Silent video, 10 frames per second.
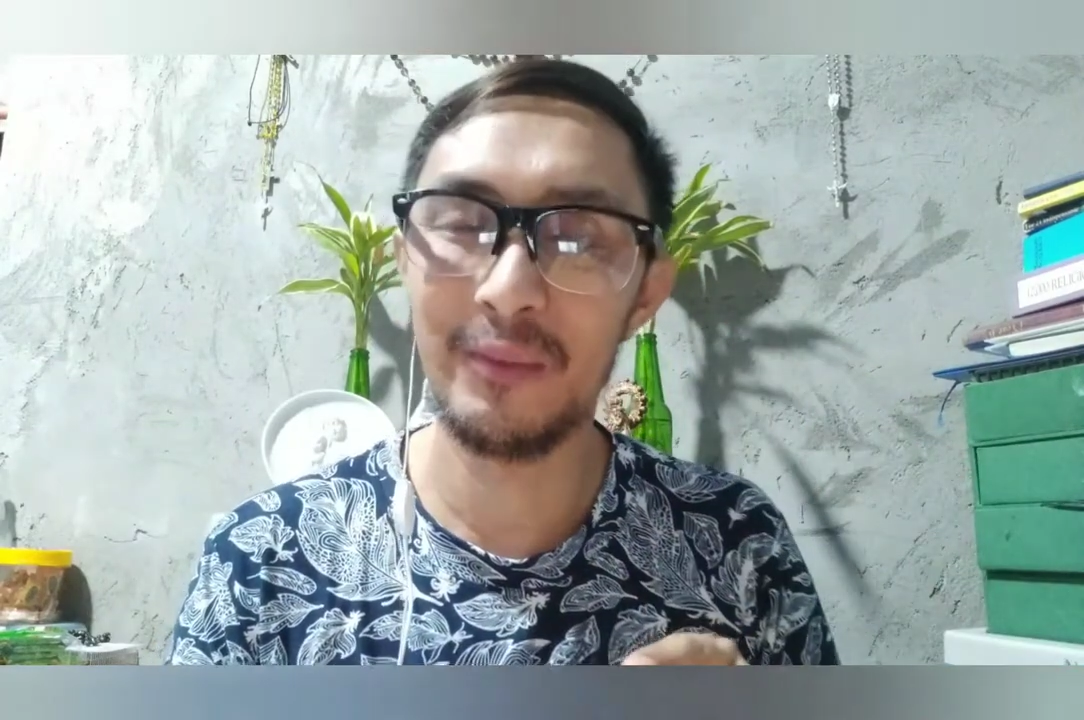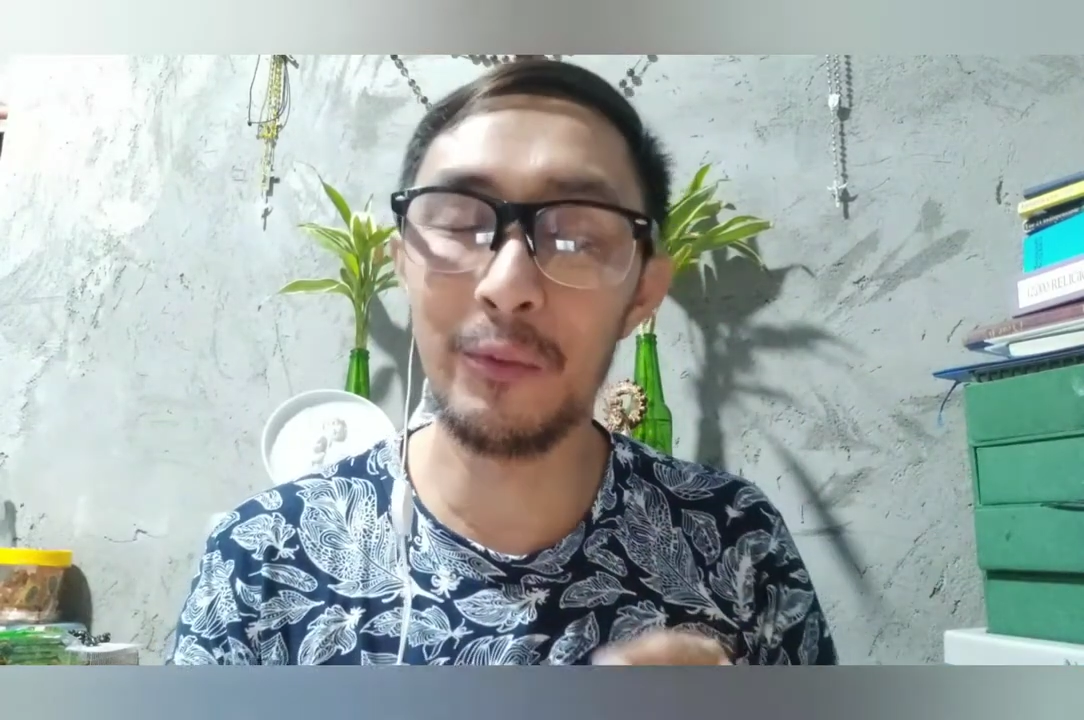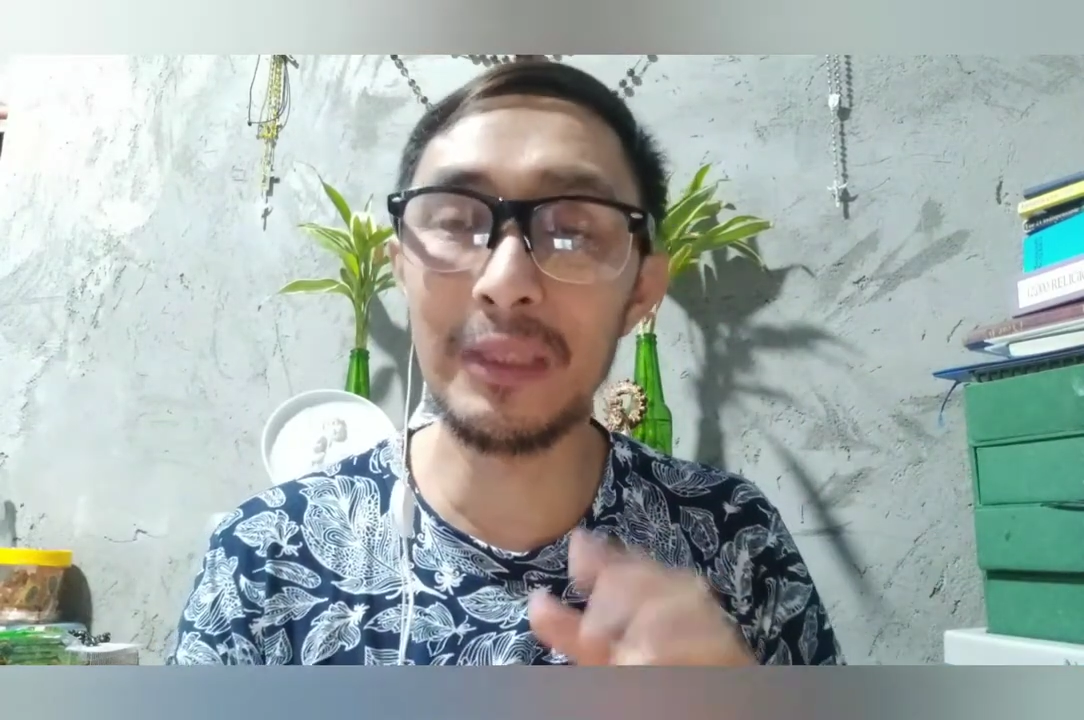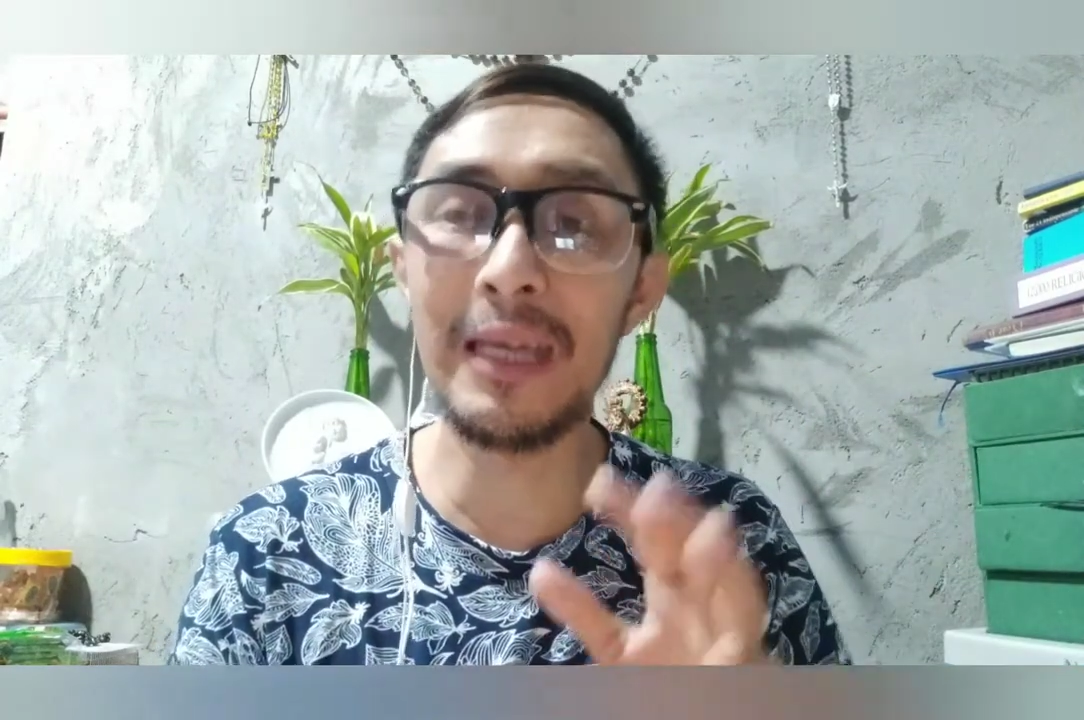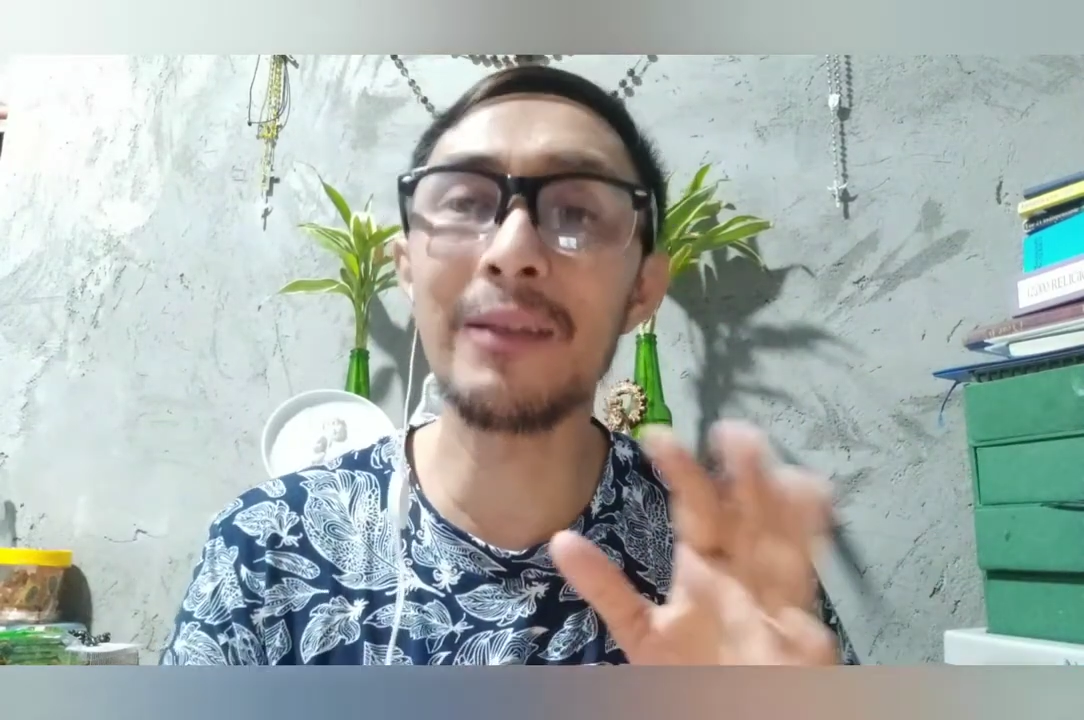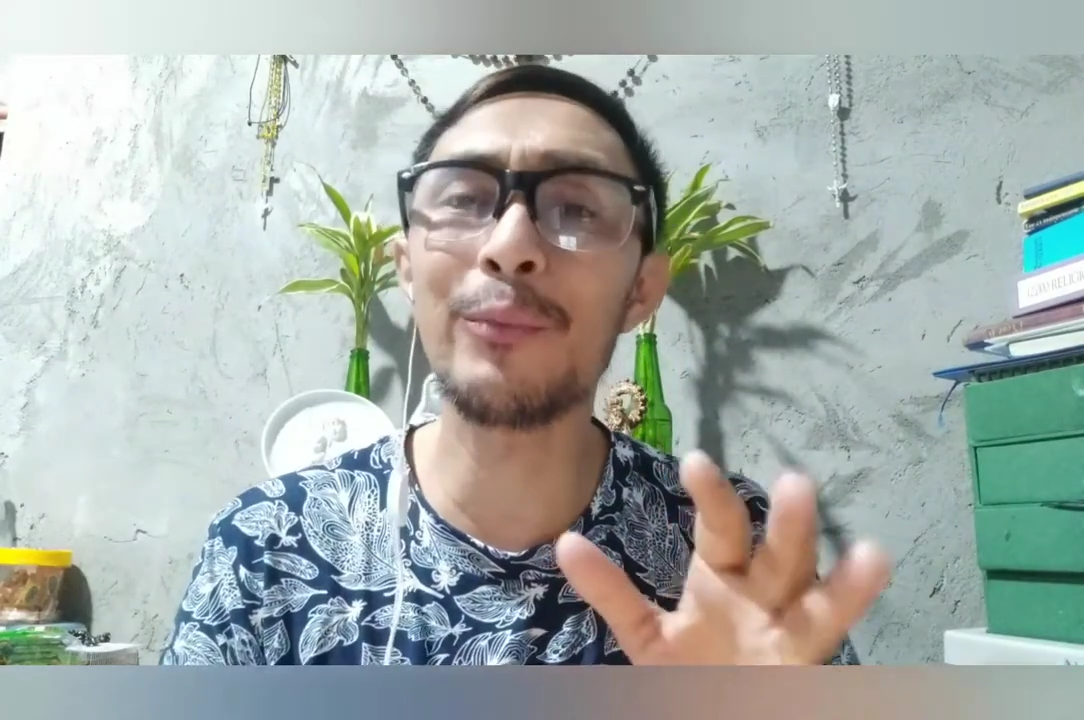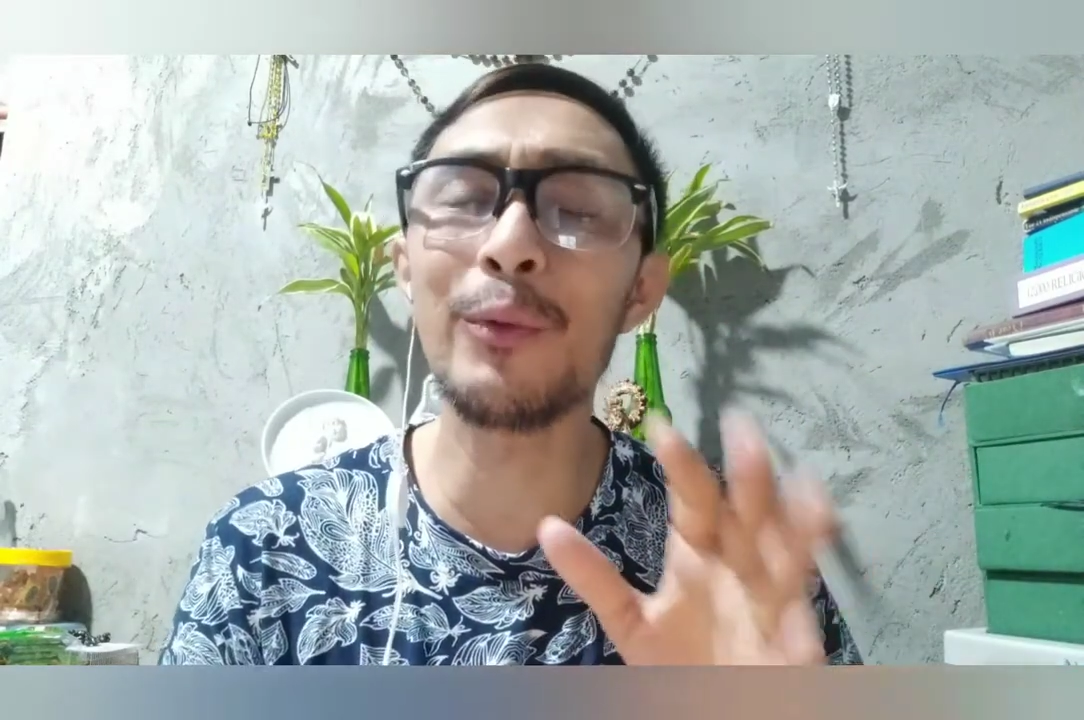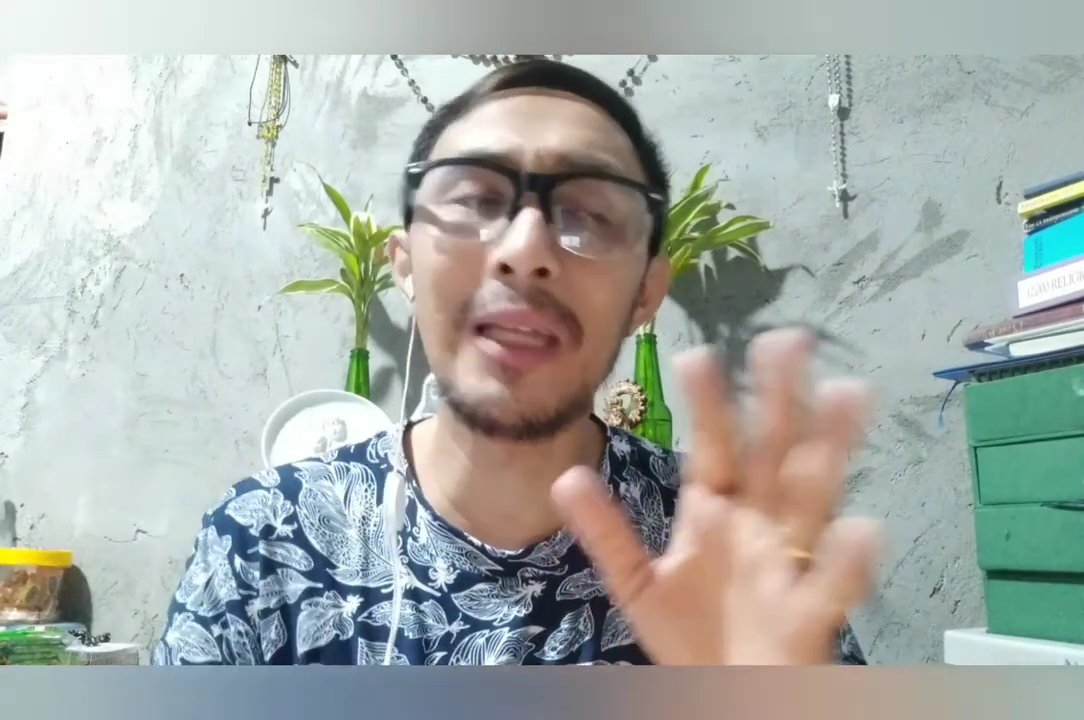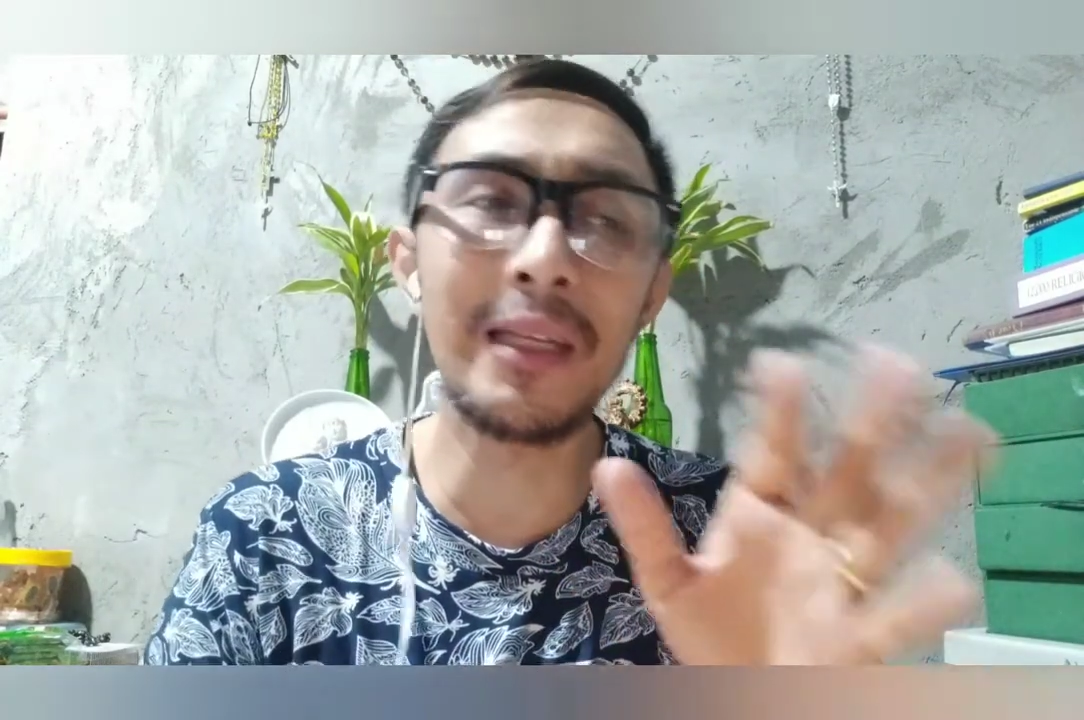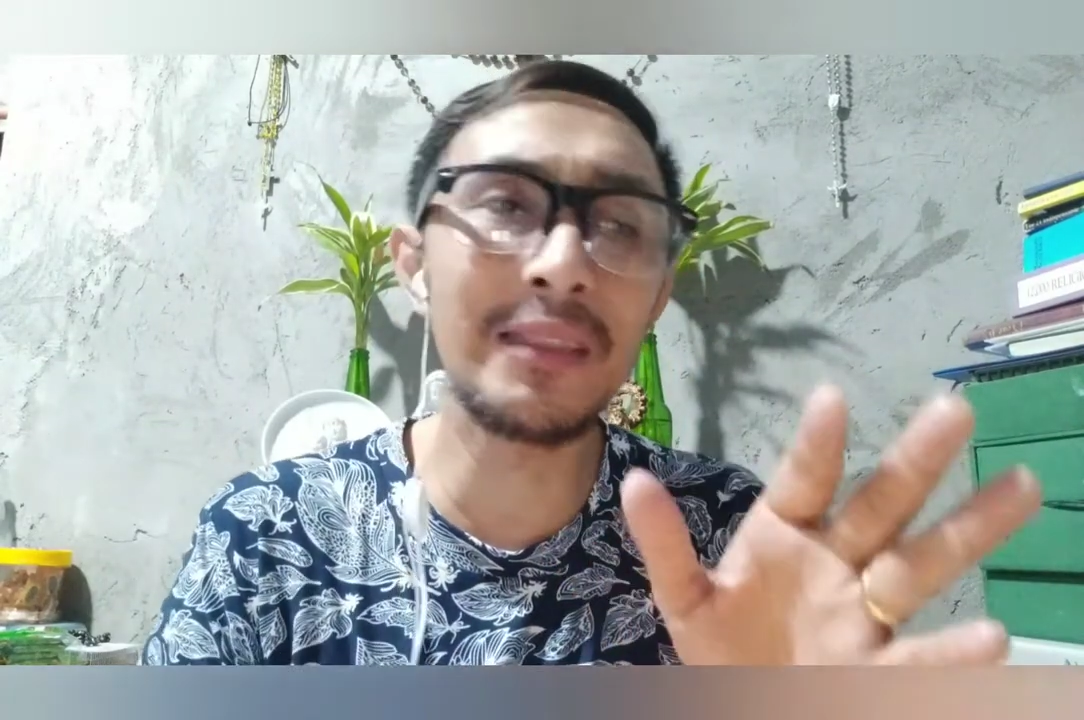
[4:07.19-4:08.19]
Kung
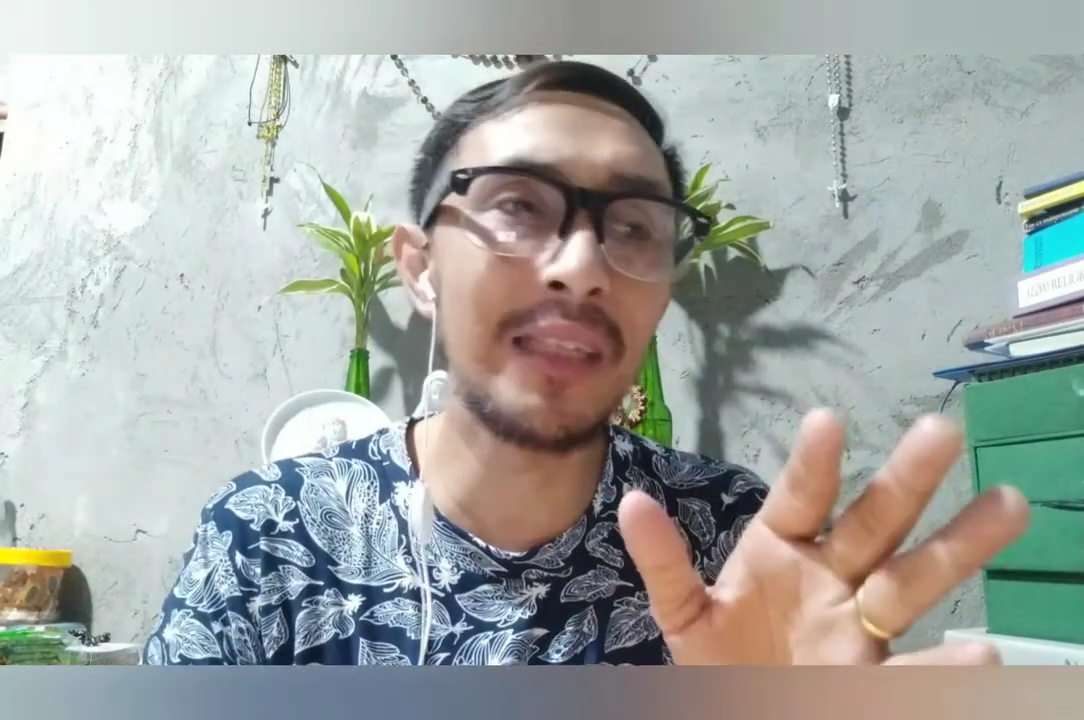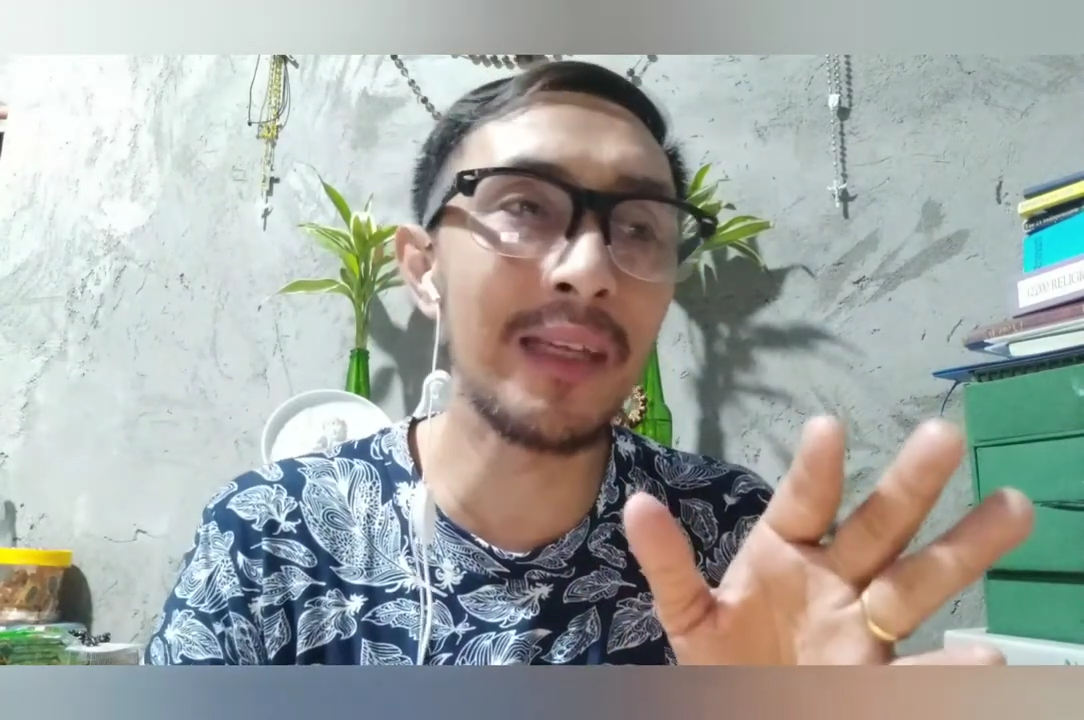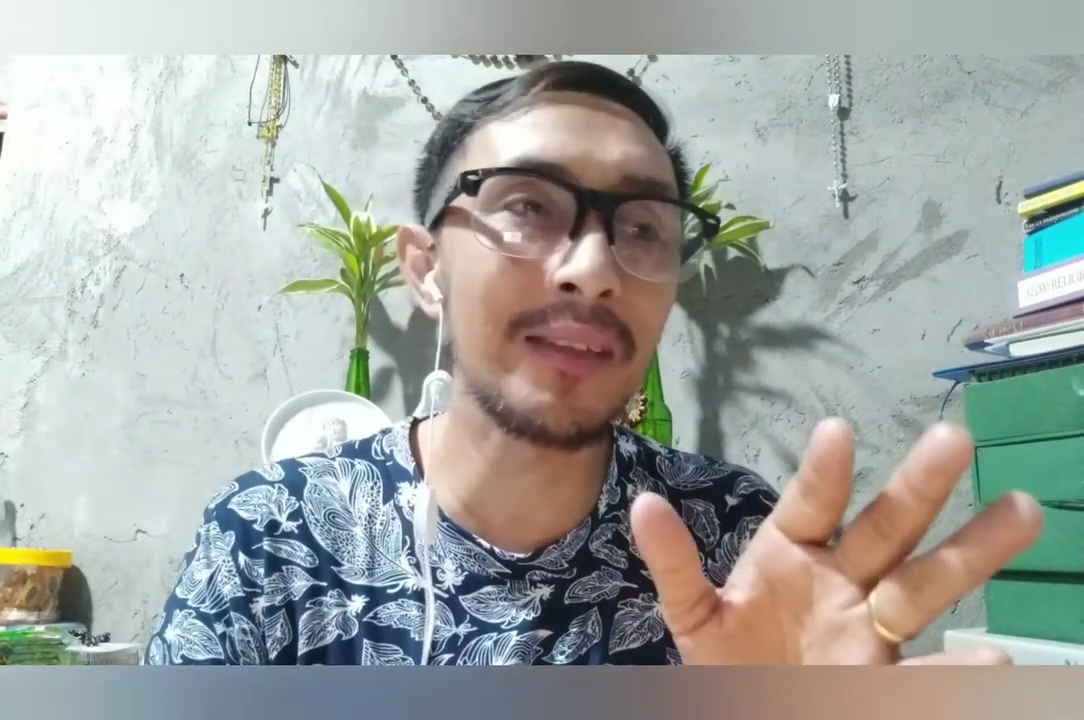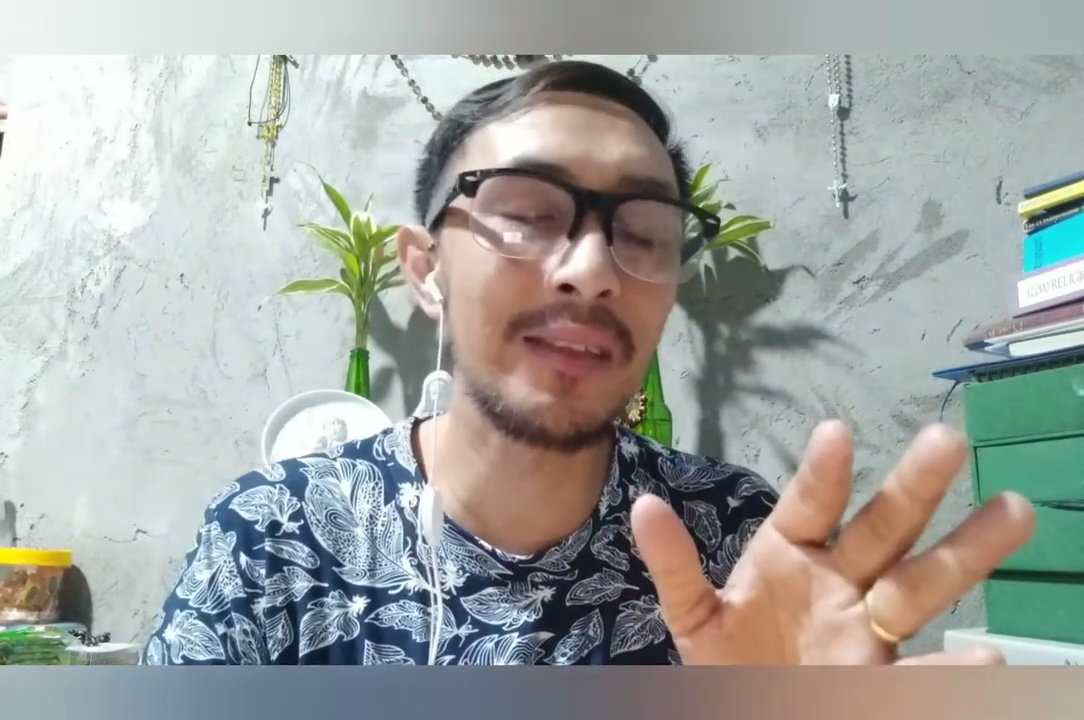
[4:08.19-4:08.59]
na-reject